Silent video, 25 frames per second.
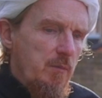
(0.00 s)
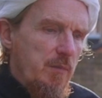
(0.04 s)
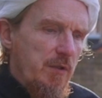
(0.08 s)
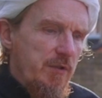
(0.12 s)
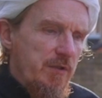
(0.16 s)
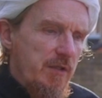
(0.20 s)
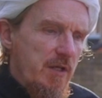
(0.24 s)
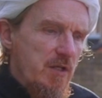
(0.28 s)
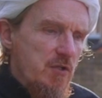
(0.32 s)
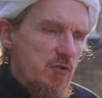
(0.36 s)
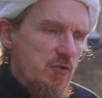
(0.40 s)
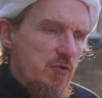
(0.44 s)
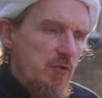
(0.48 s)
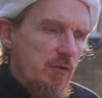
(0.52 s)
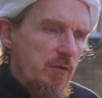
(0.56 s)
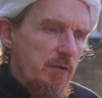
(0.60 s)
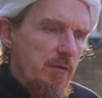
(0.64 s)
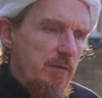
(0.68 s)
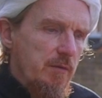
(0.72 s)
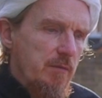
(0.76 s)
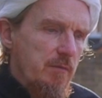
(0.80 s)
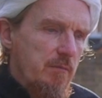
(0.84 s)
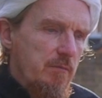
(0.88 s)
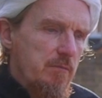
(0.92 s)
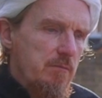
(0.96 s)
potential.
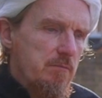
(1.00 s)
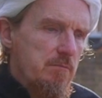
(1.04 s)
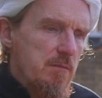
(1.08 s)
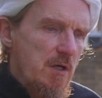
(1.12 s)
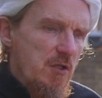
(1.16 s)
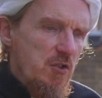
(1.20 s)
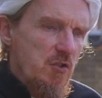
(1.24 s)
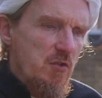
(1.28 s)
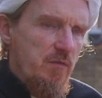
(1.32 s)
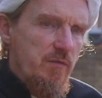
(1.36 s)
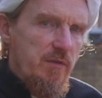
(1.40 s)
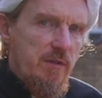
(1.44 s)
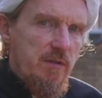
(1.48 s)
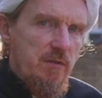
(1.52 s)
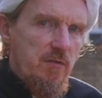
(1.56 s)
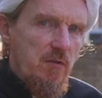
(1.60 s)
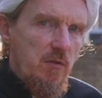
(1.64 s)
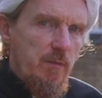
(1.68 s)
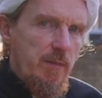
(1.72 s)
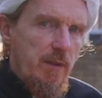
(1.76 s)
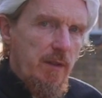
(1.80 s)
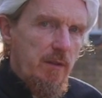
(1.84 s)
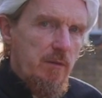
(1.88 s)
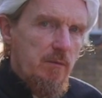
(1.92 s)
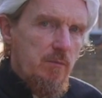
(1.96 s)
Much of it is
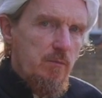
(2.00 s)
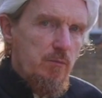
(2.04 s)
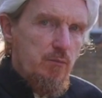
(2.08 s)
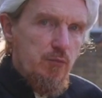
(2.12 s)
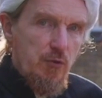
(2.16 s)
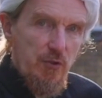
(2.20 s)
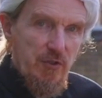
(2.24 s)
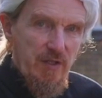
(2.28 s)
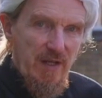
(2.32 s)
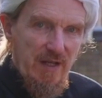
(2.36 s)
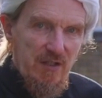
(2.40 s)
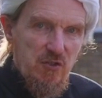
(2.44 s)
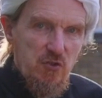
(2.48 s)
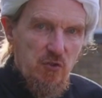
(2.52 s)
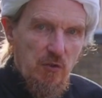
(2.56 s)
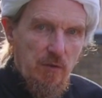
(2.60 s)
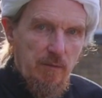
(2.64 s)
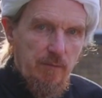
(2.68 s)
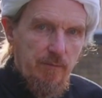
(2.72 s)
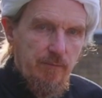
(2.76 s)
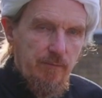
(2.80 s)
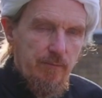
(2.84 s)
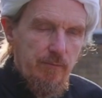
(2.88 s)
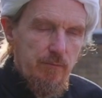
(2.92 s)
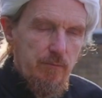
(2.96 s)
about protection,